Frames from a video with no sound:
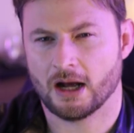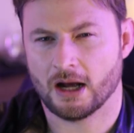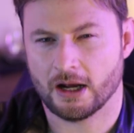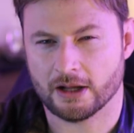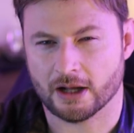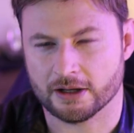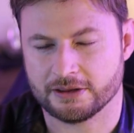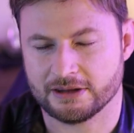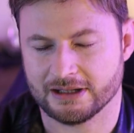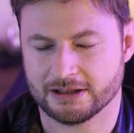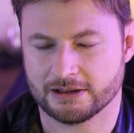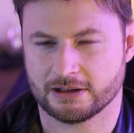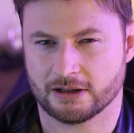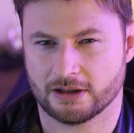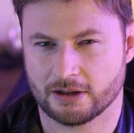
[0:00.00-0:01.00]
I, I
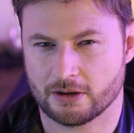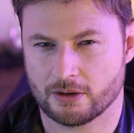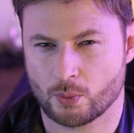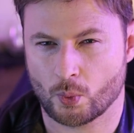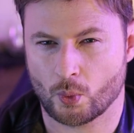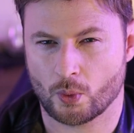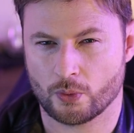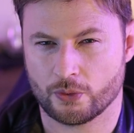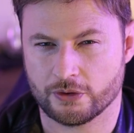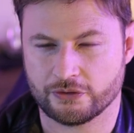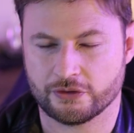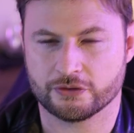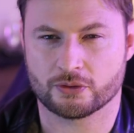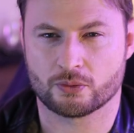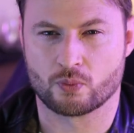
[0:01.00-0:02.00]
think
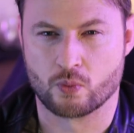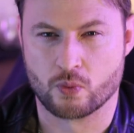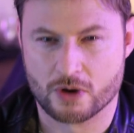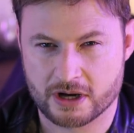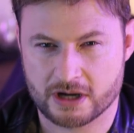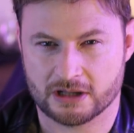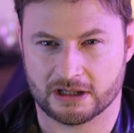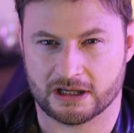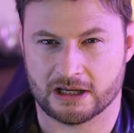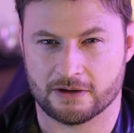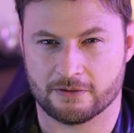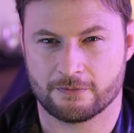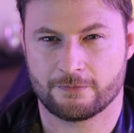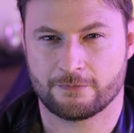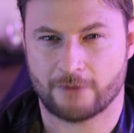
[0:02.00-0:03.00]
this is a
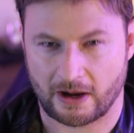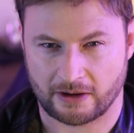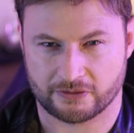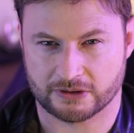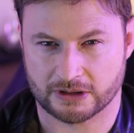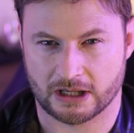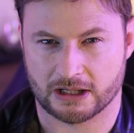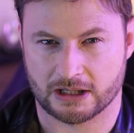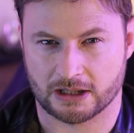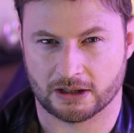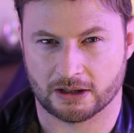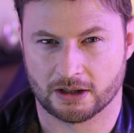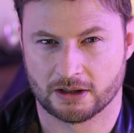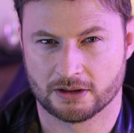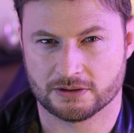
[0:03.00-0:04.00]
really
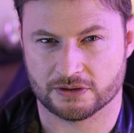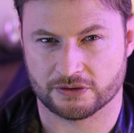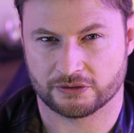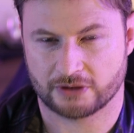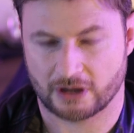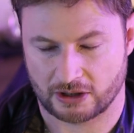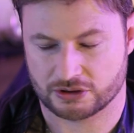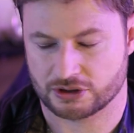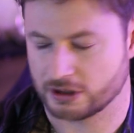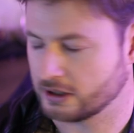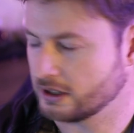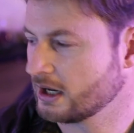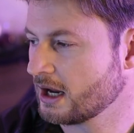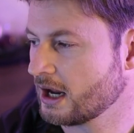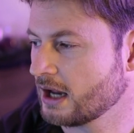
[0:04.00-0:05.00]
fascinating
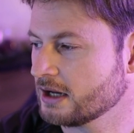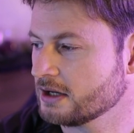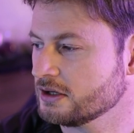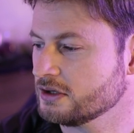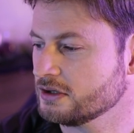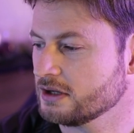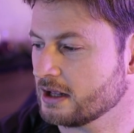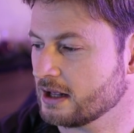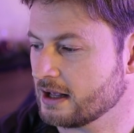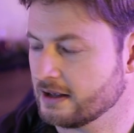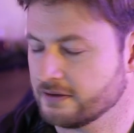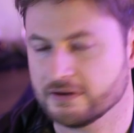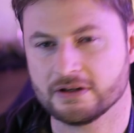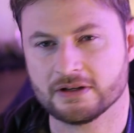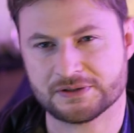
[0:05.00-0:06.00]
discussion.
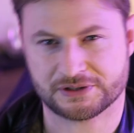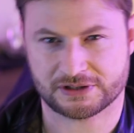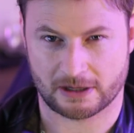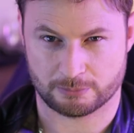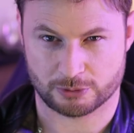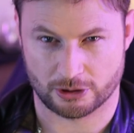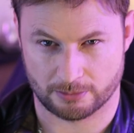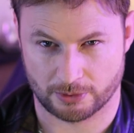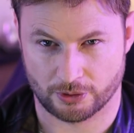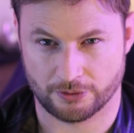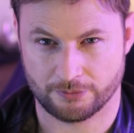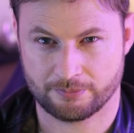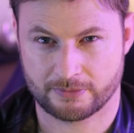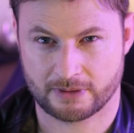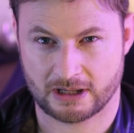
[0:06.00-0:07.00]
Is it
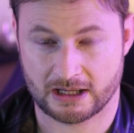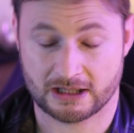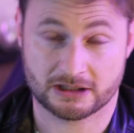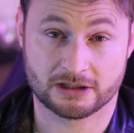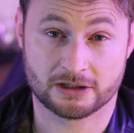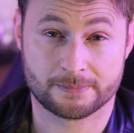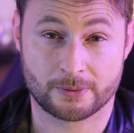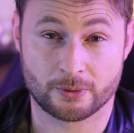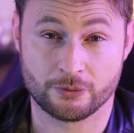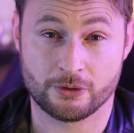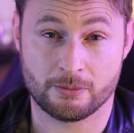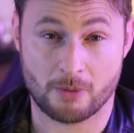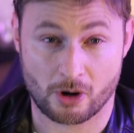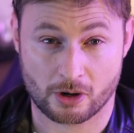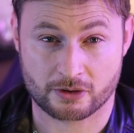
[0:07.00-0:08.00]
acceptable in a liberal
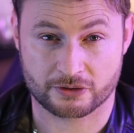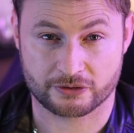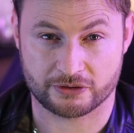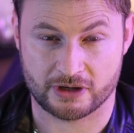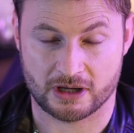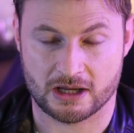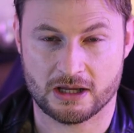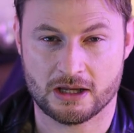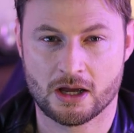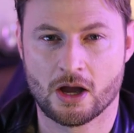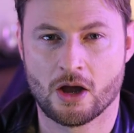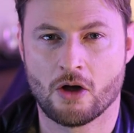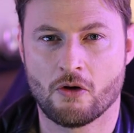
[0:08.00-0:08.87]
democracy